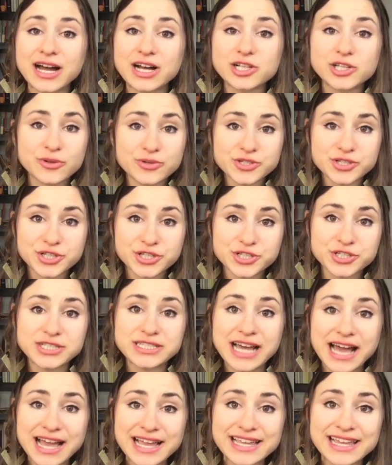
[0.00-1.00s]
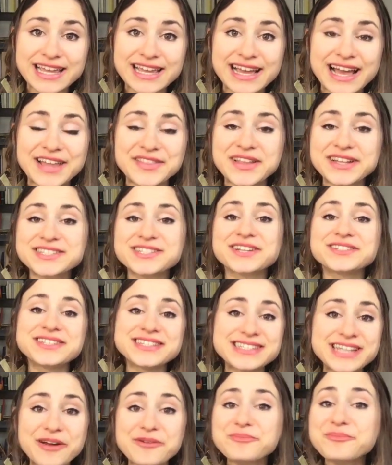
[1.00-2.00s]
closer to dying. And that's not to
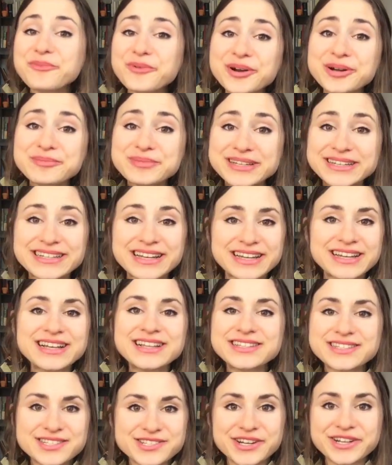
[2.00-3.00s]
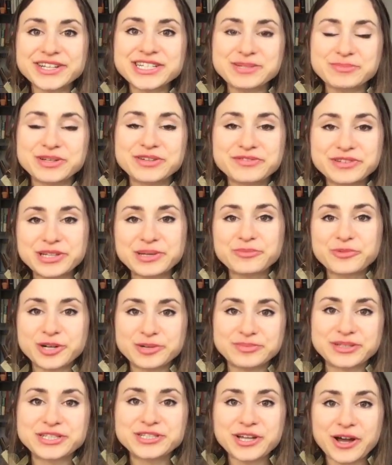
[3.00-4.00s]
sound morbid. There's starting to be a really
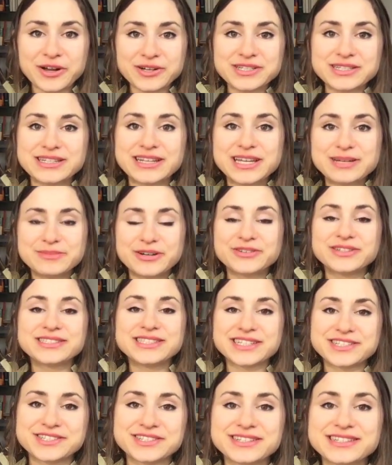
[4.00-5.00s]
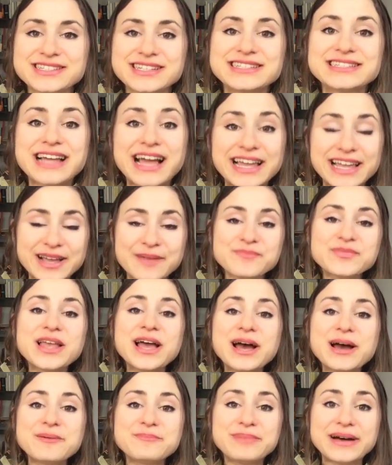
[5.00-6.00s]
morbid talk today about addictions and dying.
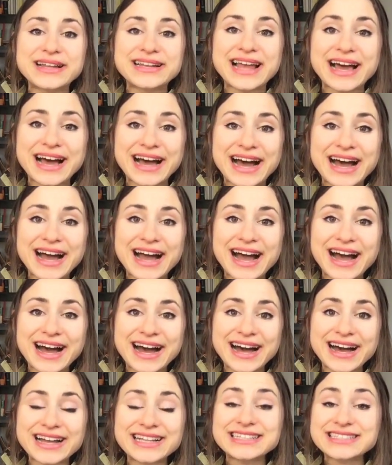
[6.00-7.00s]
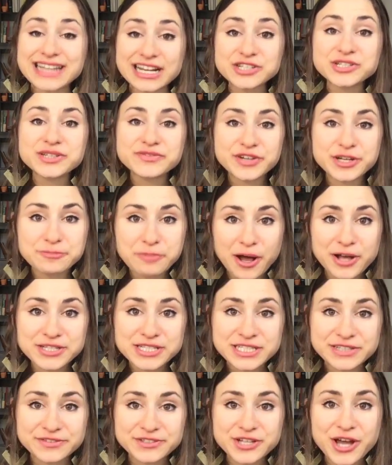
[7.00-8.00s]
But it's actually a very
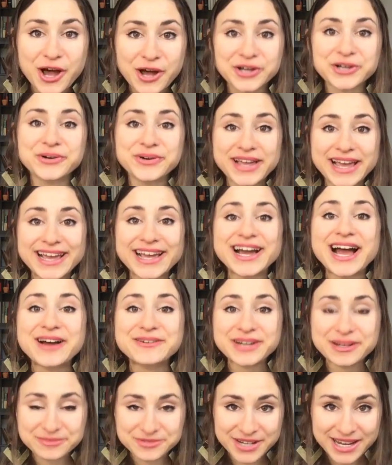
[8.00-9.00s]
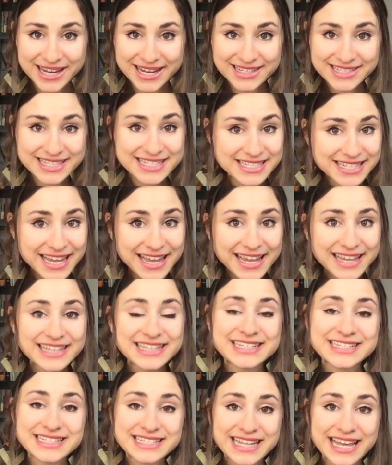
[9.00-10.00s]
positive talk, okay? What I'm trying to say
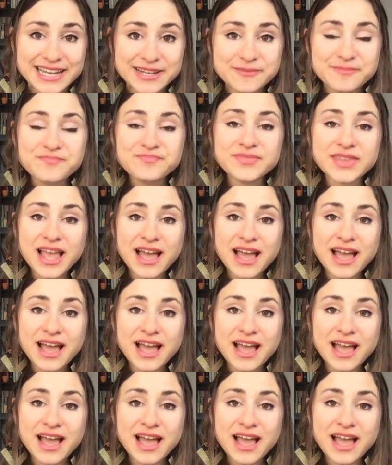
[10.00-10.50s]
is that